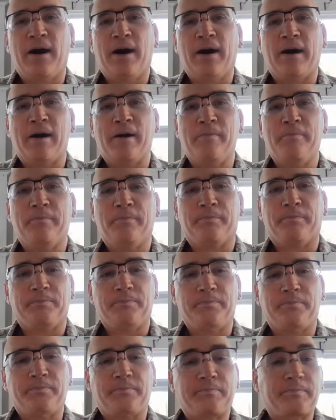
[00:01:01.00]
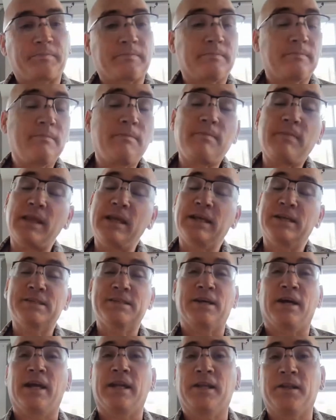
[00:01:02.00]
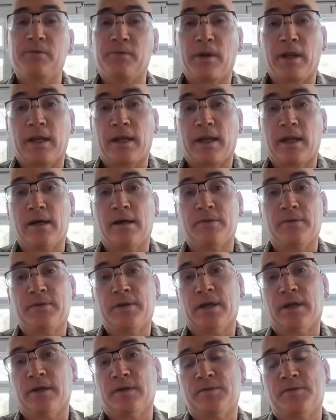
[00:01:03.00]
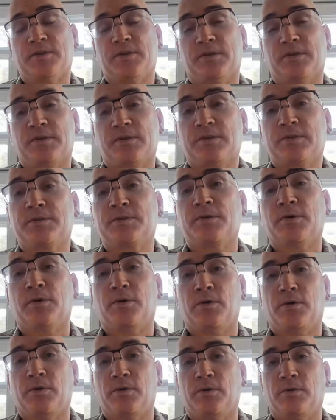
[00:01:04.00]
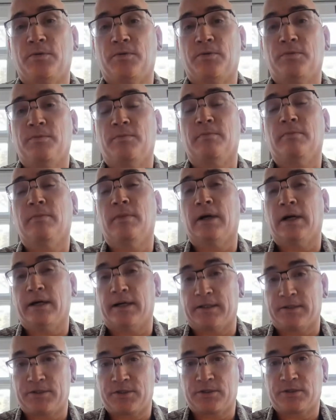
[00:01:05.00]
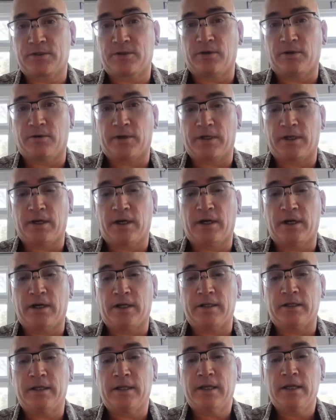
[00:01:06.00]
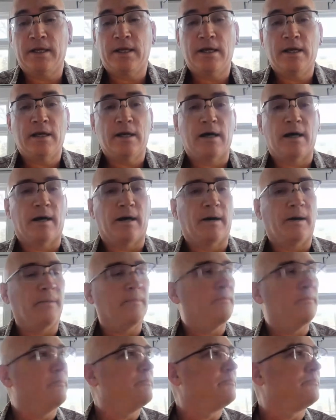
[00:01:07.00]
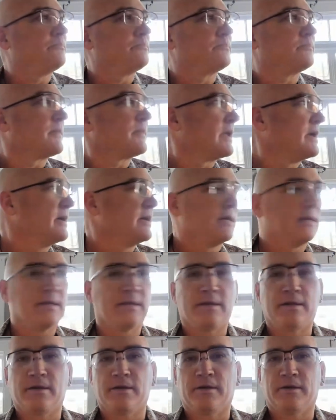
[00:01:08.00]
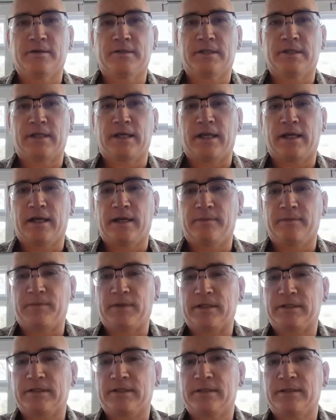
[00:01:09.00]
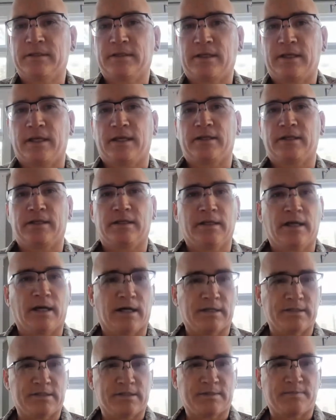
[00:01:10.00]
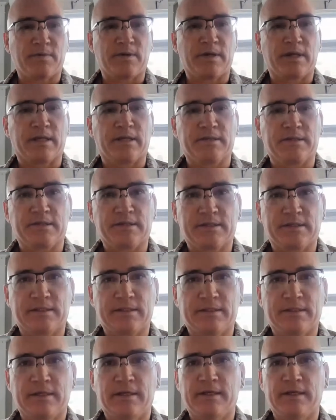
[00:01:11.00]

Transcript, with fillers: um, exciting right now. There's just so much going on. Um, here today, I'm at Indian Hot Springs,